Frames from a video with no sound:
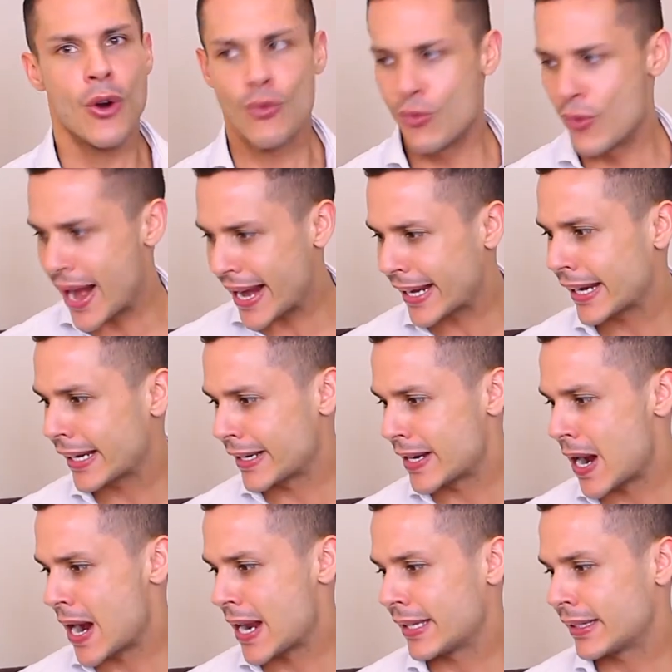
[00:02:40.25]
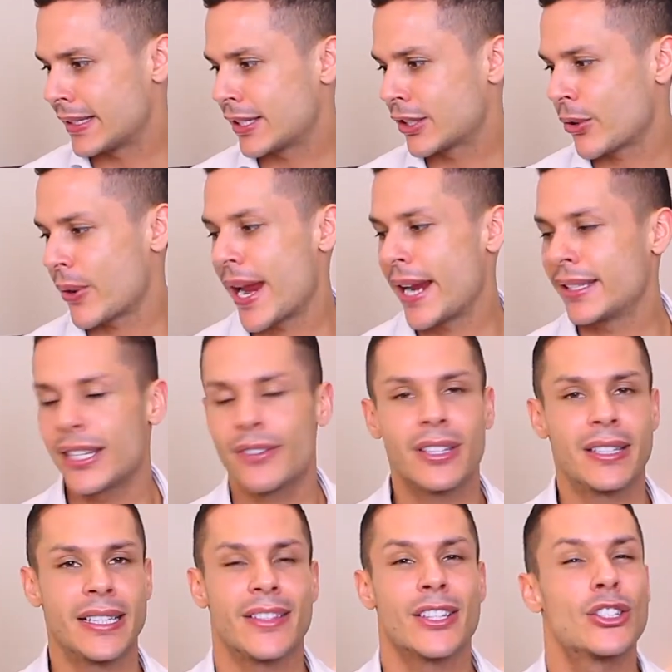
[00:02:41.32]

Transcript: recognize this creativity,